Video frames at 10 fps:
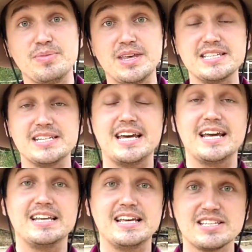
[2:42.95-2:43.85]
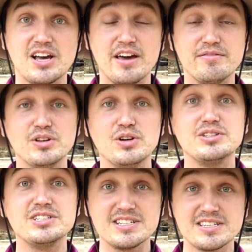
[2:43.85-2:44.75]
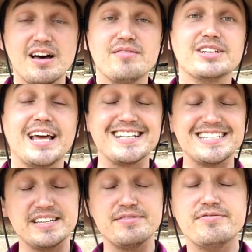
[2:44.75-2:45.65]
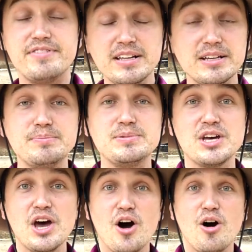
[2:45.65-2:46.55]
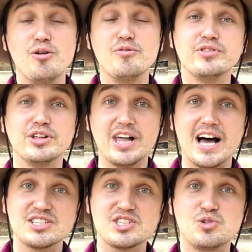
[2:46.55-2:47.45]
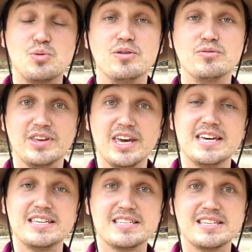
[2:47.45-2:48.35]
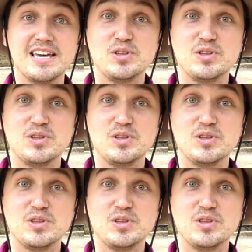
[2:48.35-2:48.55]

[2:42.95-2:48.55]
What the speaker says: These are techniques I have learned, discovered, and developed over the last 12 years,